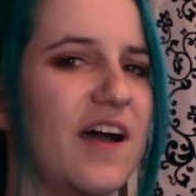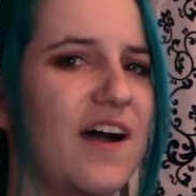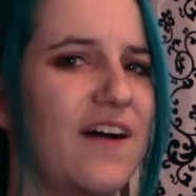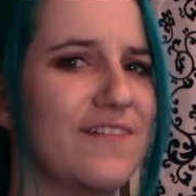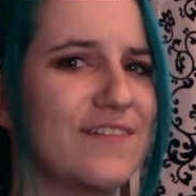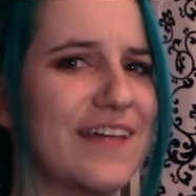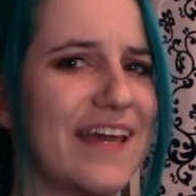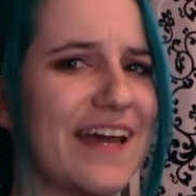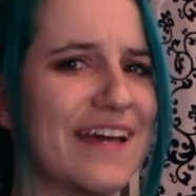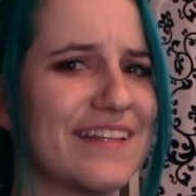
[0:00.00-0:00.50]

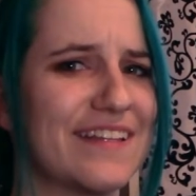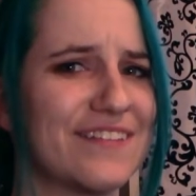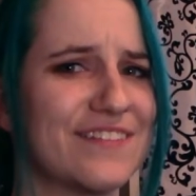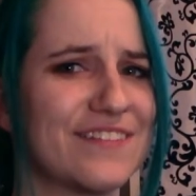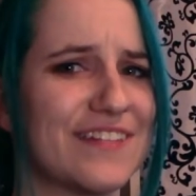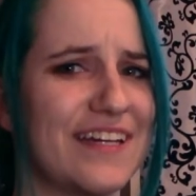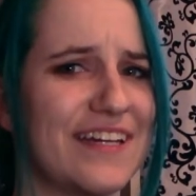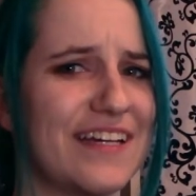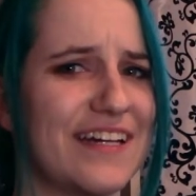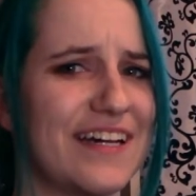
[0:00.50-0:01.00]
Oh yeah,
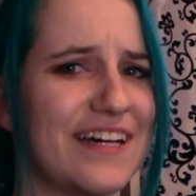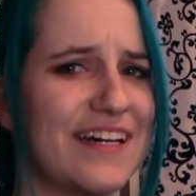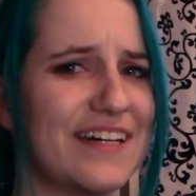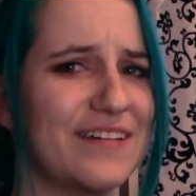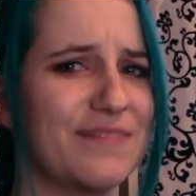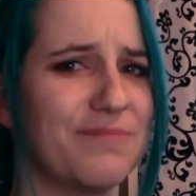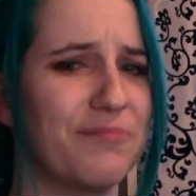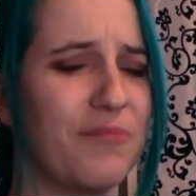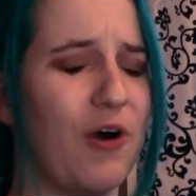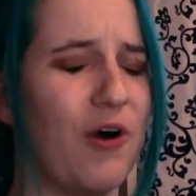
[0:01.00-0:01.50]
there's a
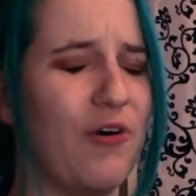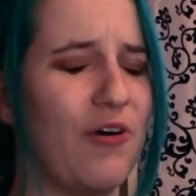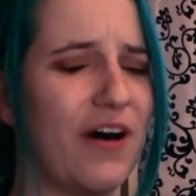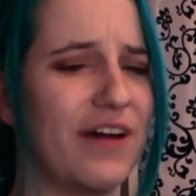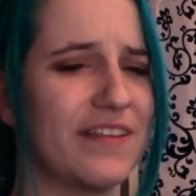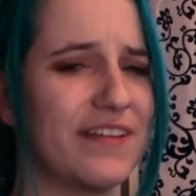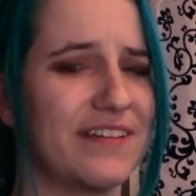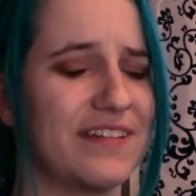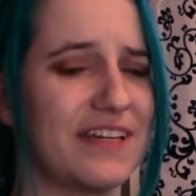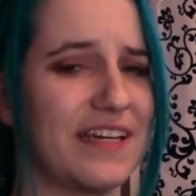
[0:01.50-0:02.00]
uh, mole
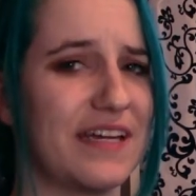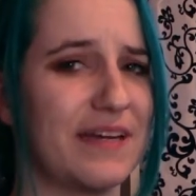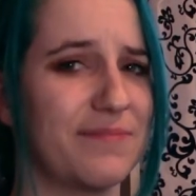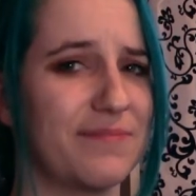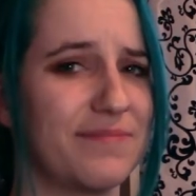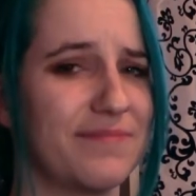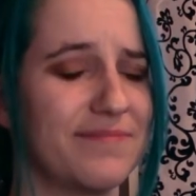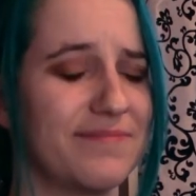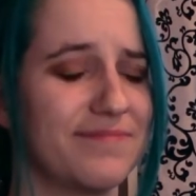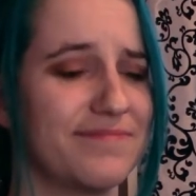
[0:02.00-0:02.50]
on the team.